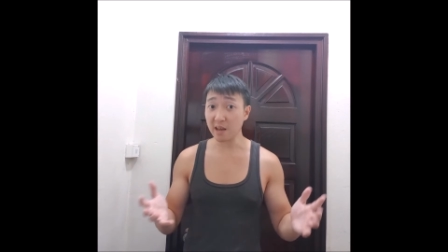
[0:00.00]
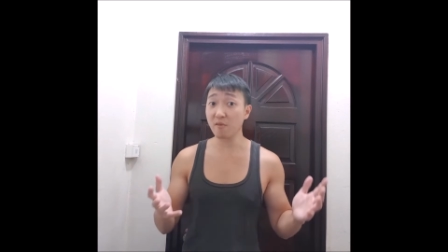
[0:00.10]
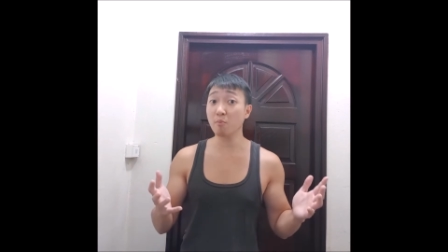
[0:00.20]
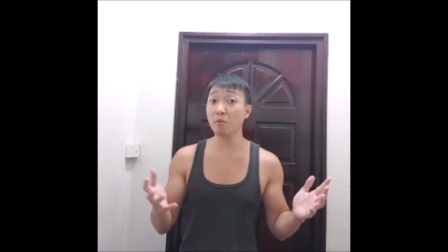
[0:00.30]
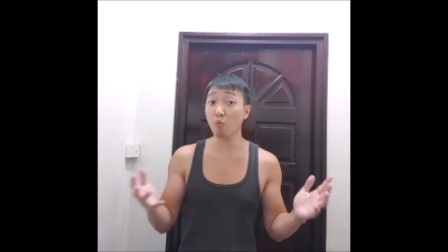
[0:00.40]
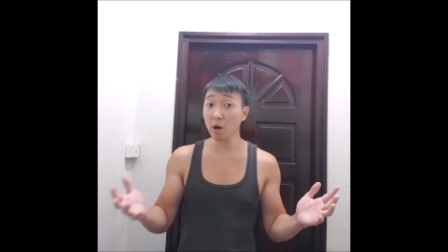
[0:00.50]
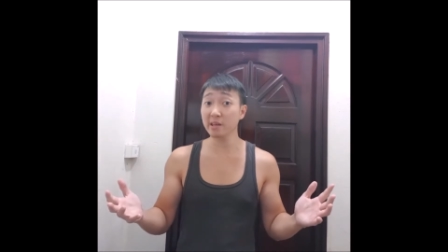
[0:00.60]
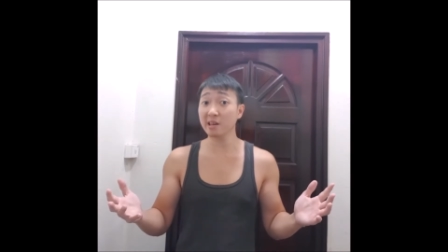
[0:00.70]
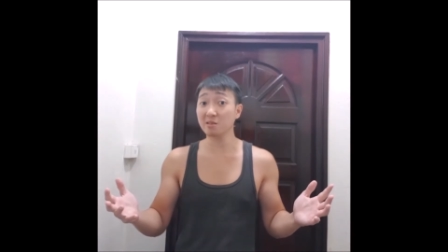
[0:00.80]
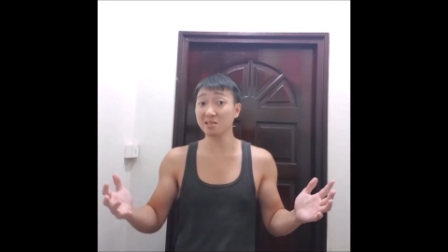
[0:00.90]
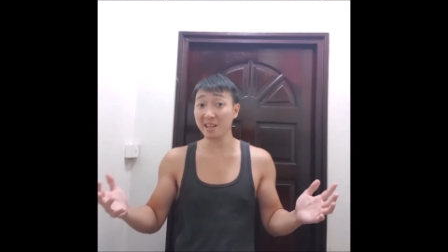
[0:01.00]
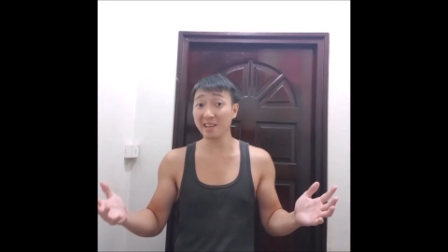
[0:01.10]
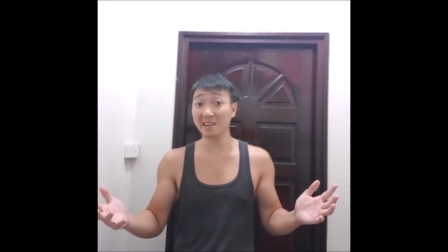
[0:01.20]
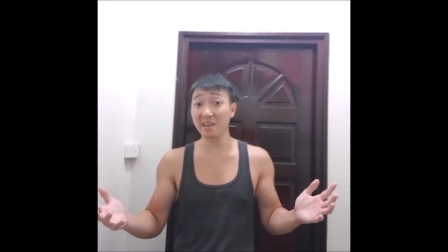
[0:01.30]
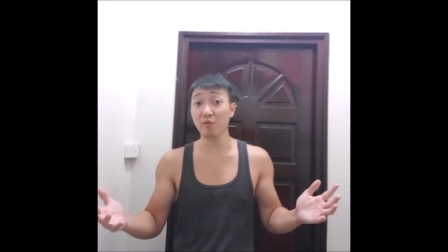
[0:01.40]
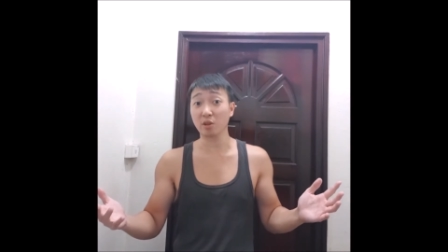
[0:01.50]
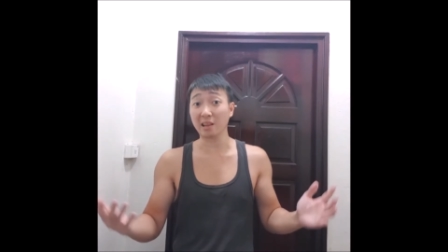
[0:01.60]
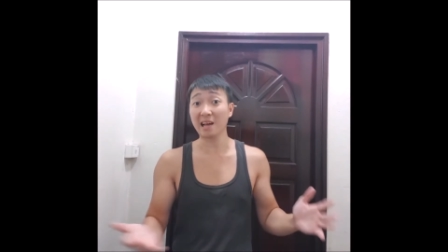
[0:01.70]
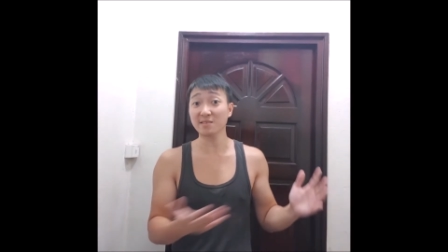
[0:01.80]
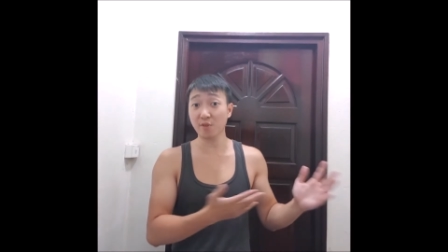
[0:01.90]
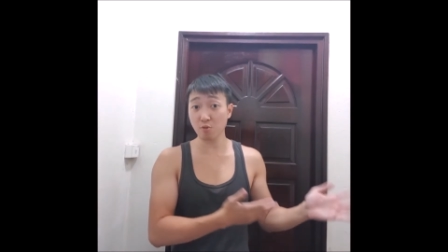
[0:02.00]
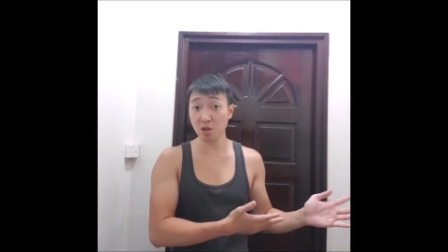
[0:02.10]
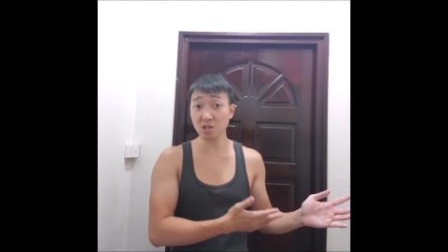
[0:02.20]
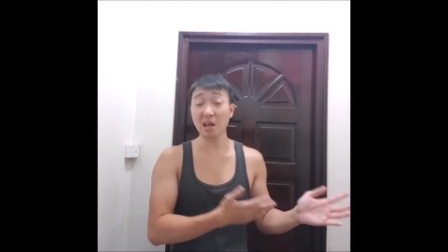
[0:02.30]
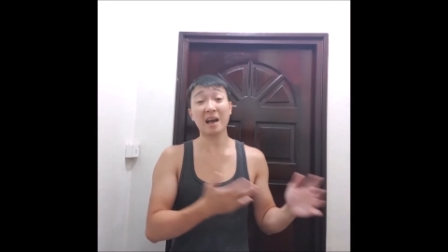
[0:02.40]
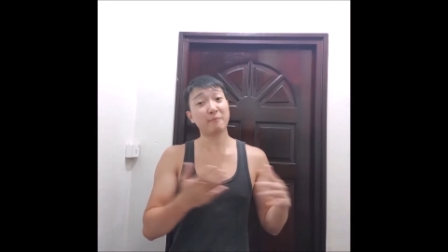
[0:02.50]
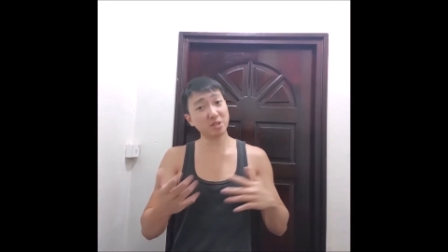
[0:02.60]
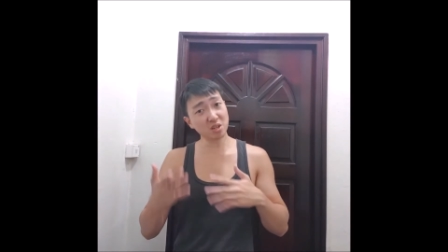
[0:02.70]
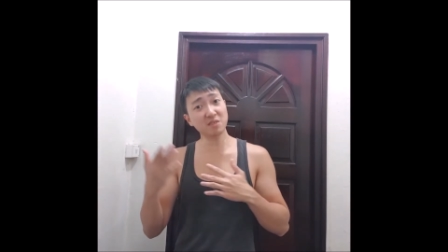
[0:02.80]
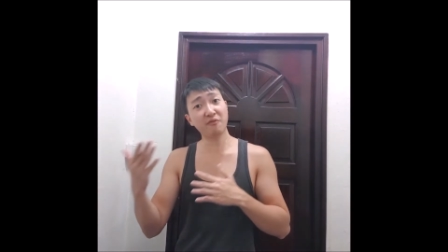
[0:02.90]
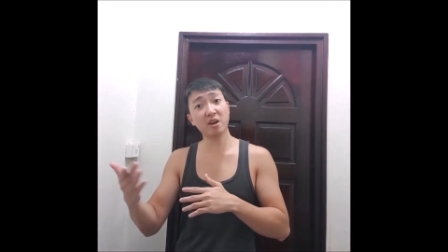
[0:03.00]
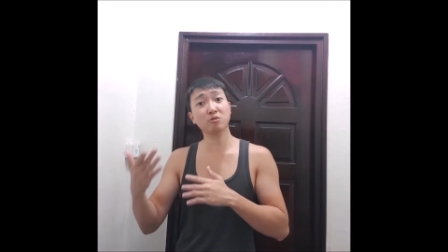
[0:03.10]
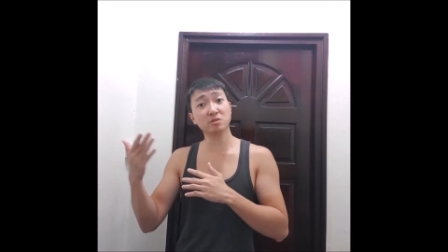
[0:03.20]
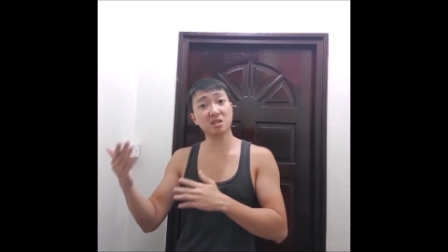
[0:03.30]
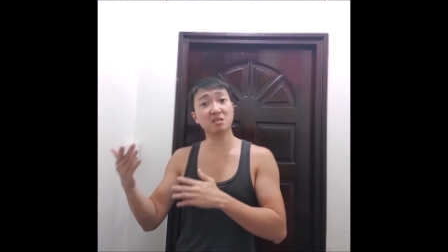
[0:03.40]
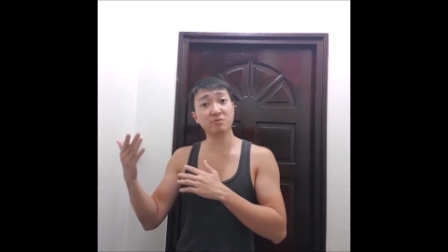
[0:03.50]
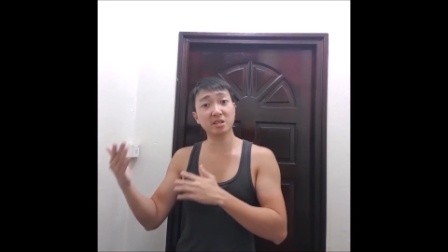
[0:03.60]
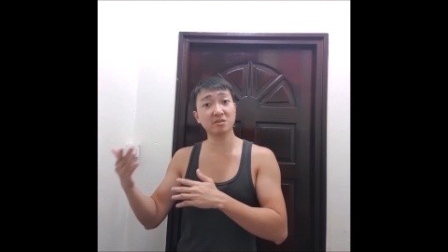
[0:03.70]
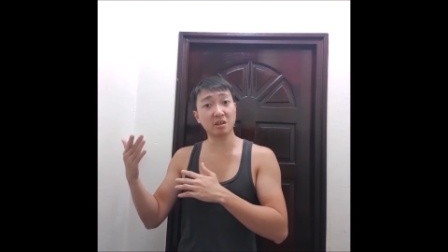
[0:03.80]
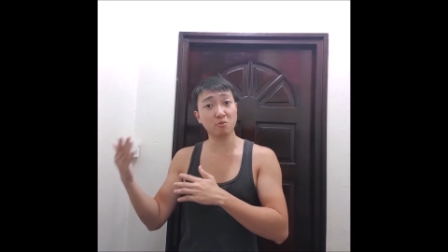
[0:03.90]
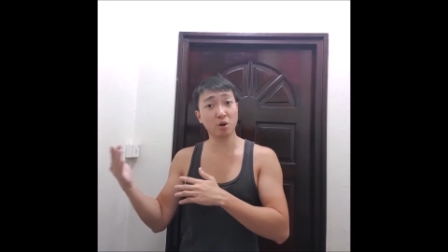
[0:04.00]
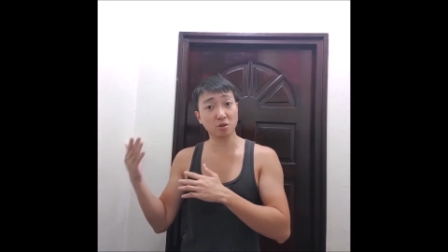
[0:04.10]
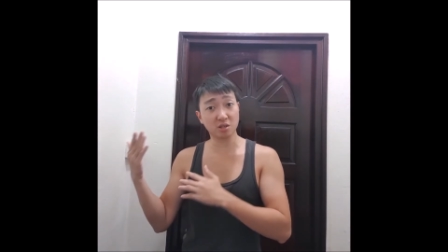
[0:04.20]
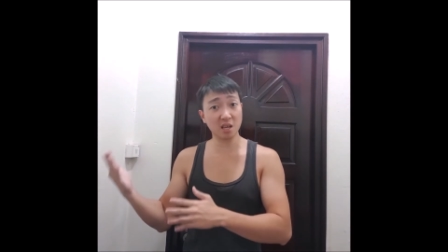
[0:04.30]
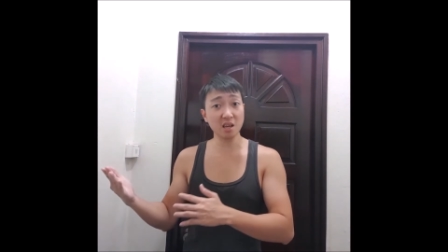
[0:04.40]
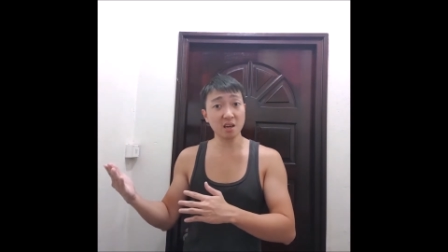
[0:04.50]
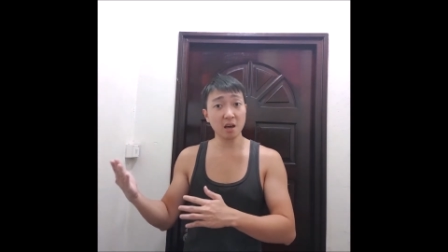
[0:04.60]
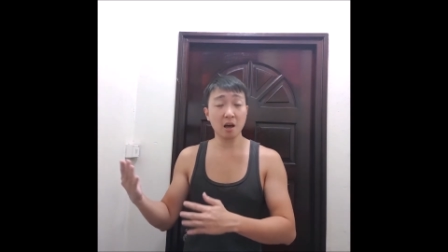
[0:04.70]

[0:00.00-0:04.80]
Have you been working out steadily for the last few years but just failed to see the results that you want to see?